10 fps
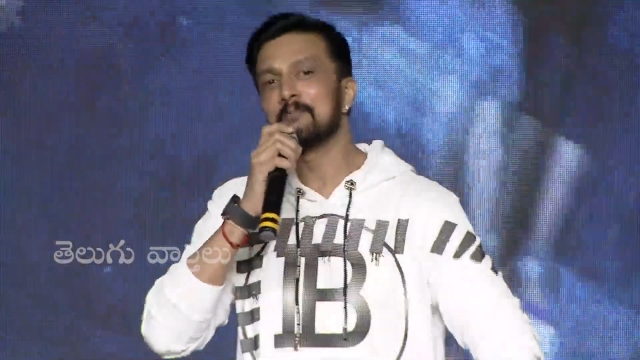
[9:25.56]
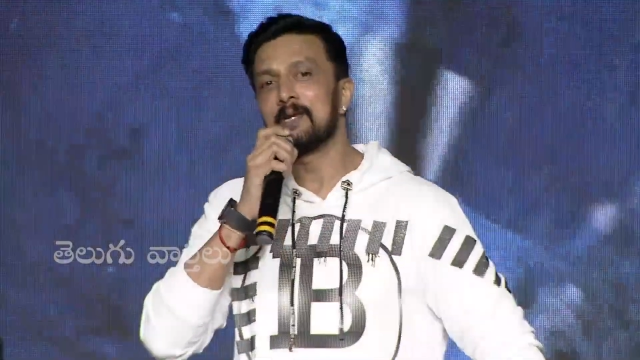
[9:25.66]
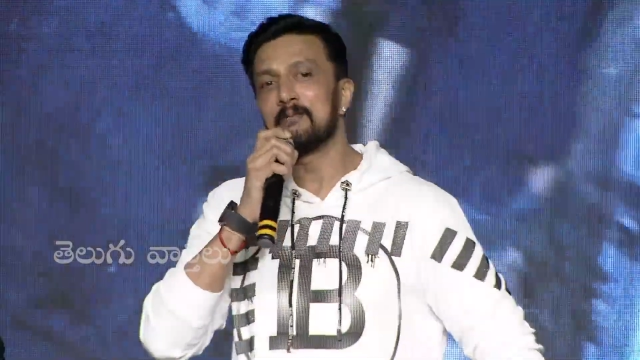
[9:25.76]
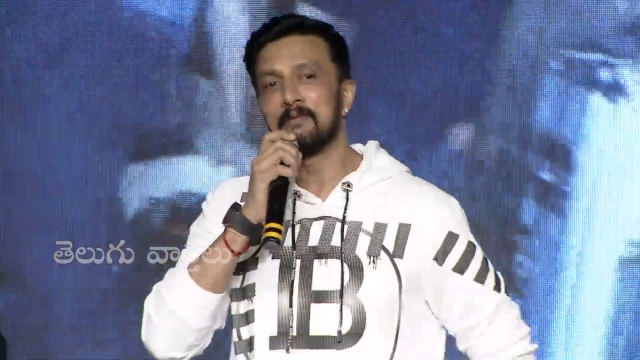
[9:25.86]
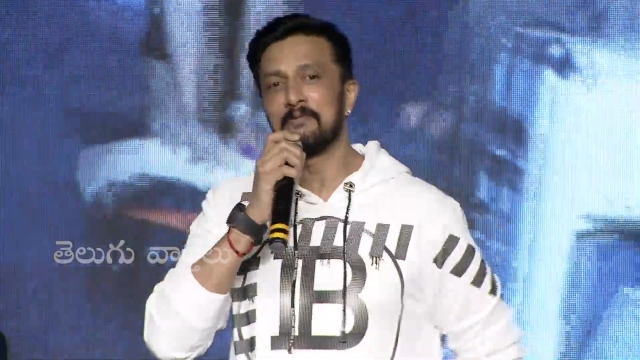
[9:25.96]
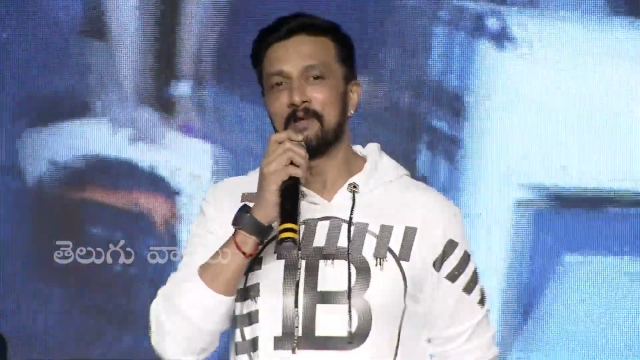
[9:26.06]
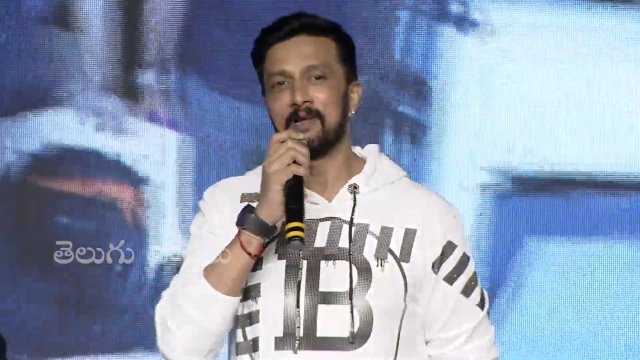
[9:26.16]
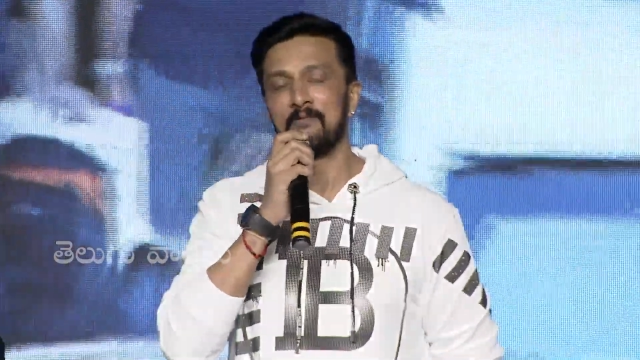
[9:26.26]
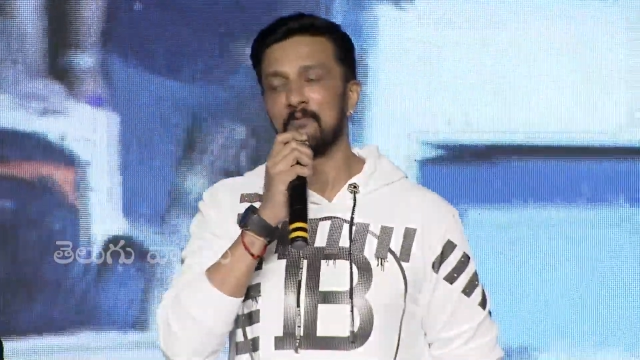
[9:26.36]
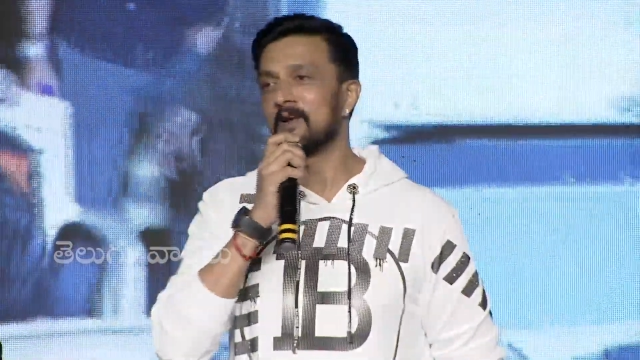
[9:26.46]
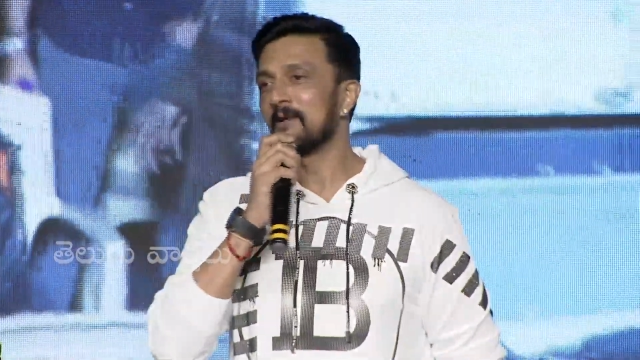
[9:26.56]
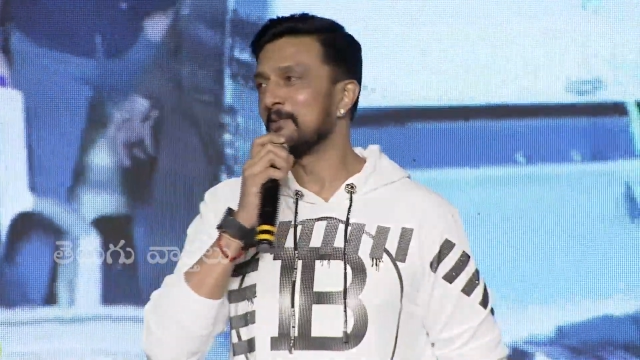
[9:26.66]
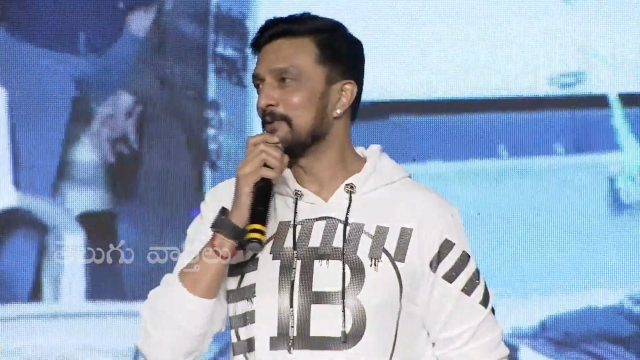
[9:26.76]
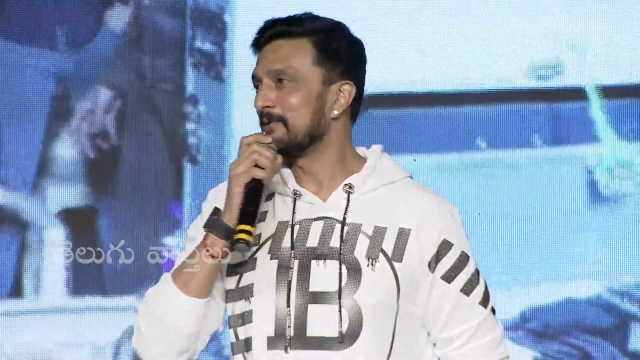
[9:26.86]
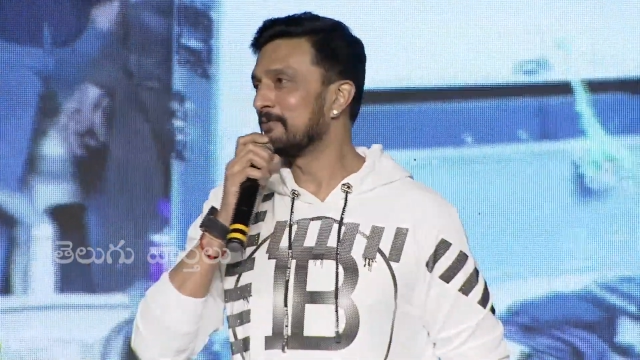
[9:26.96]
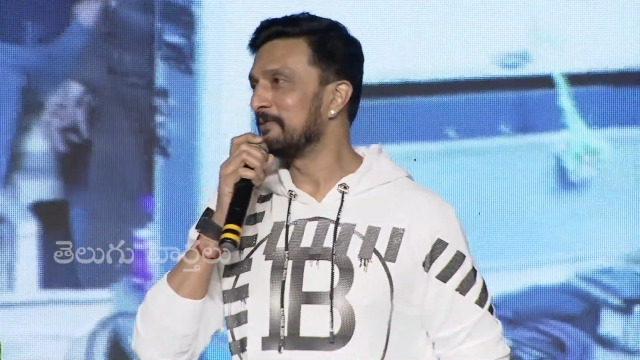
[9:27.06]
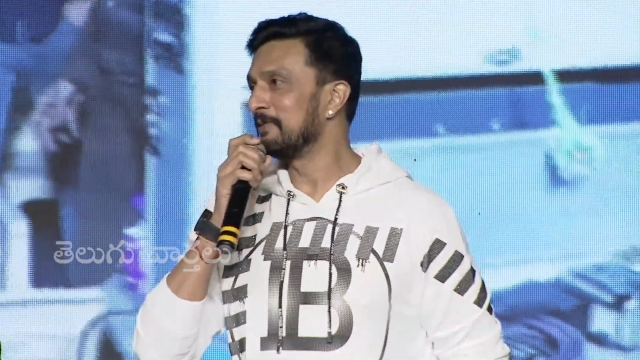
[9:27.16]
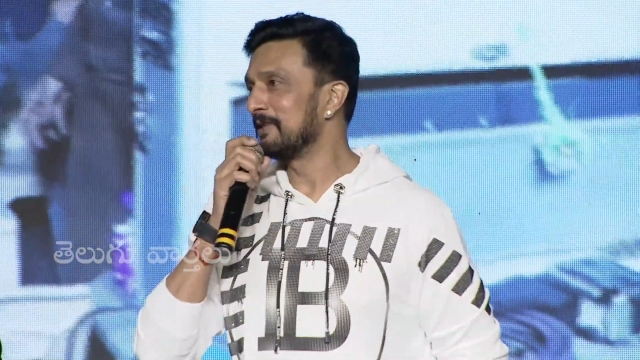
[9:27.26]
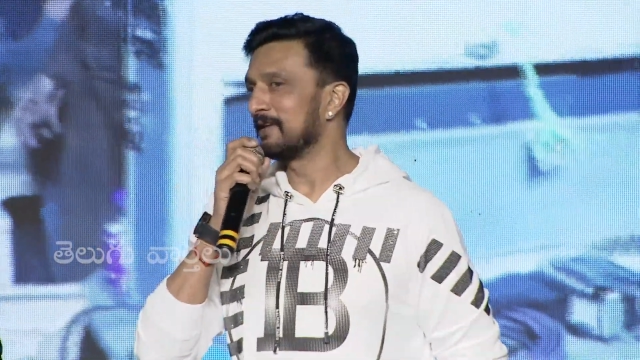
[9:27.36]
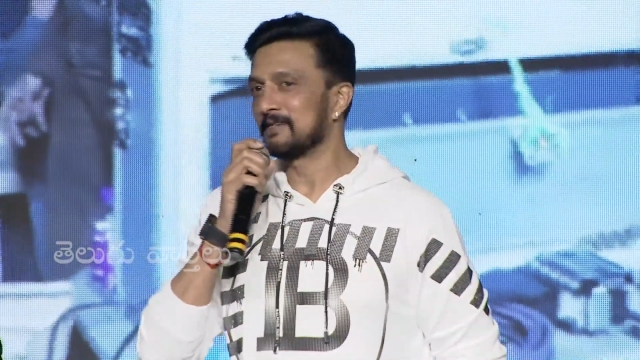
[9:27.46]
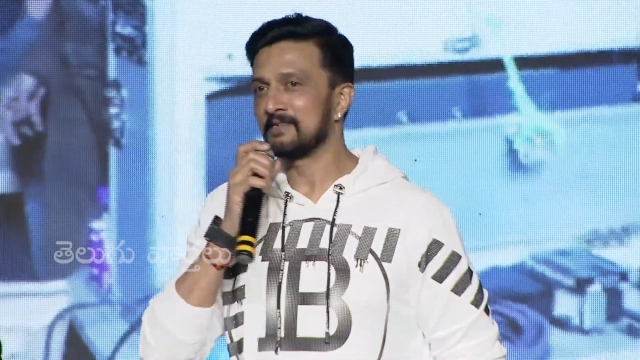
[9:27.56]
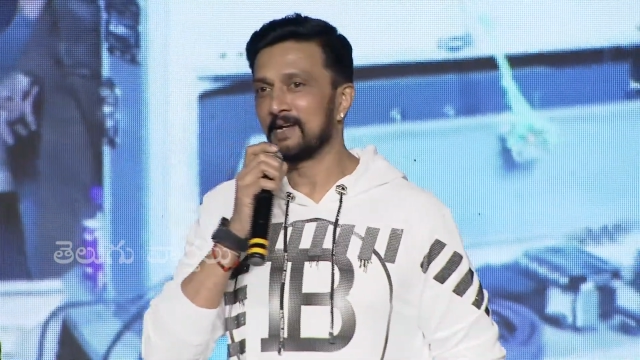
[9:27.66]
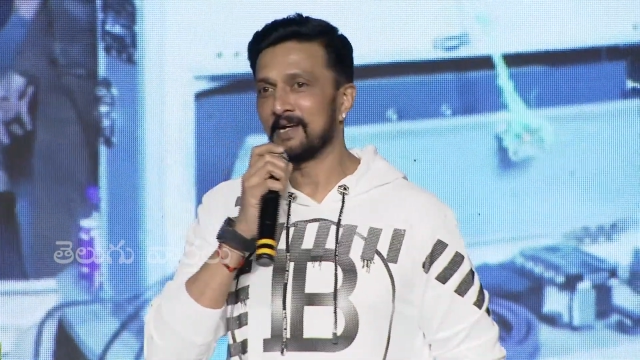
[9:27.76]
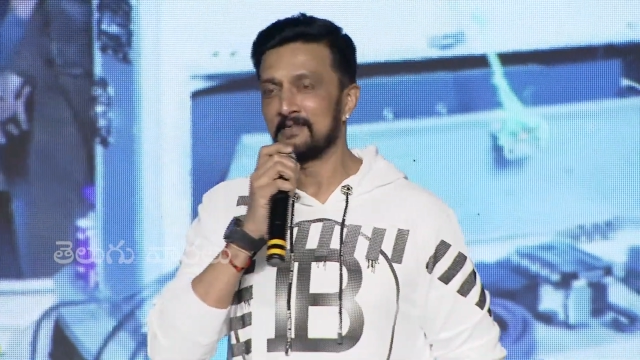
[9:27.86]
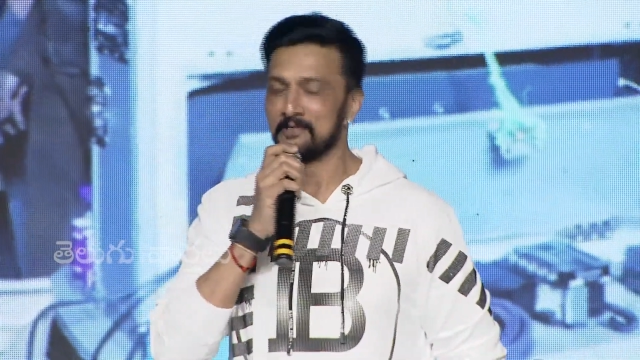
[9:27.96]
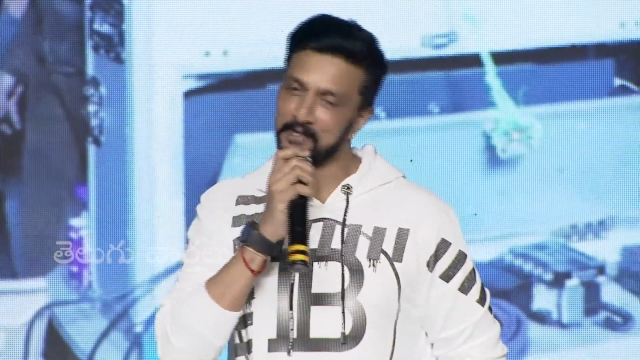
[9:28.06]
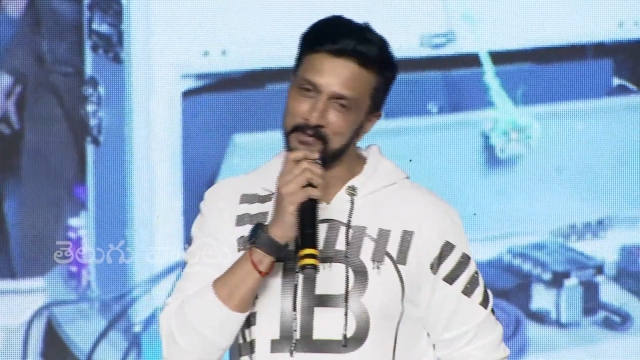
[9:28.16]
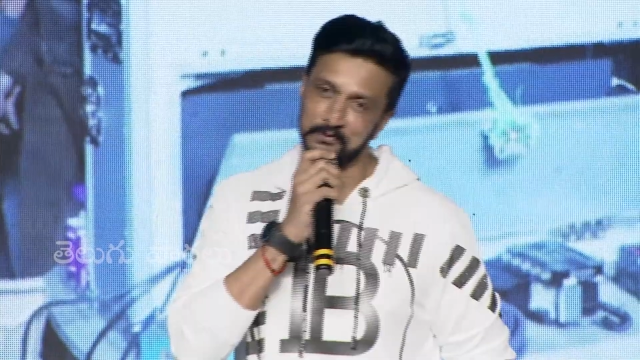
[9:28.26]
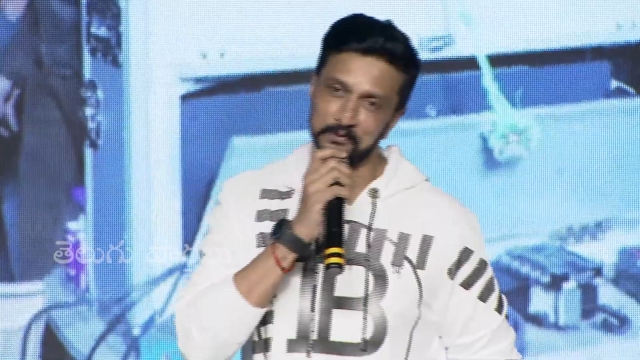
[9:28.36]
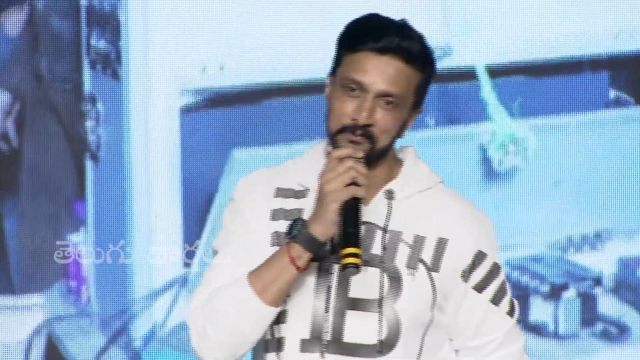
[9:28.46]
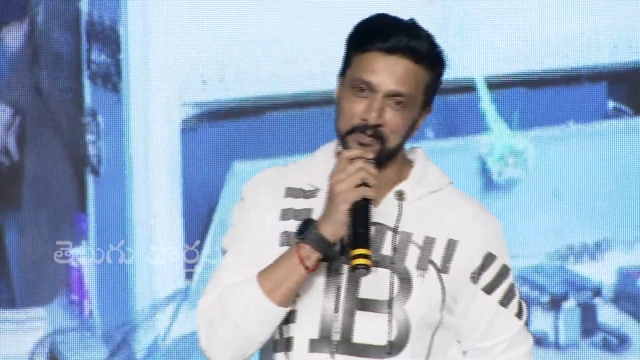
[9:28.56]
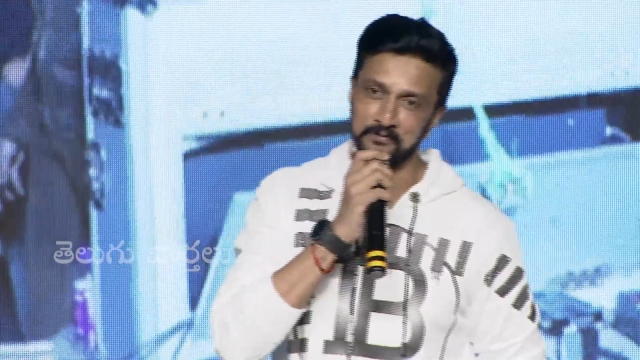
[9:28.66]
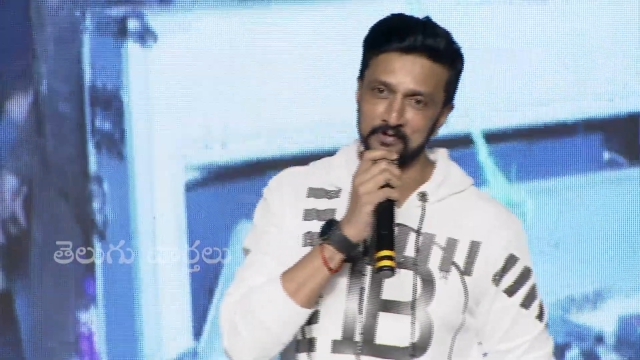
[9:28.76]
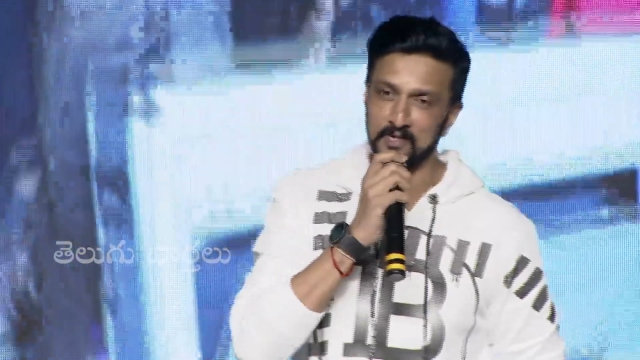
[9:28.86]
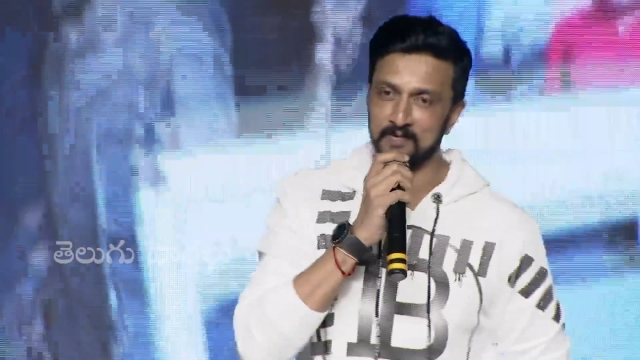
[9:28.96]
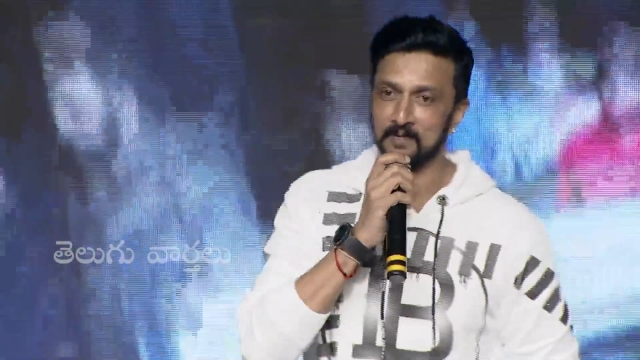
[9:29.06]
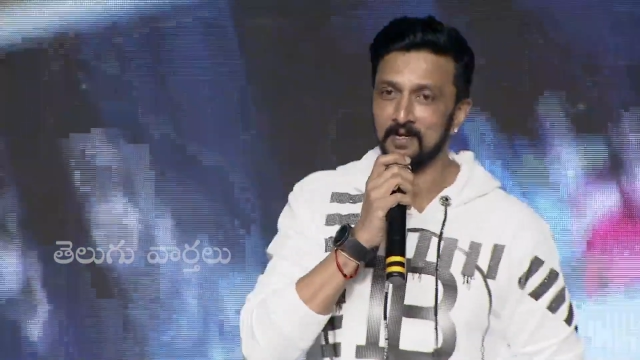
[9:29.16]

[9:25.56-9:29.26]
made me feel very beautiful within as an actor. Thank you so much for that.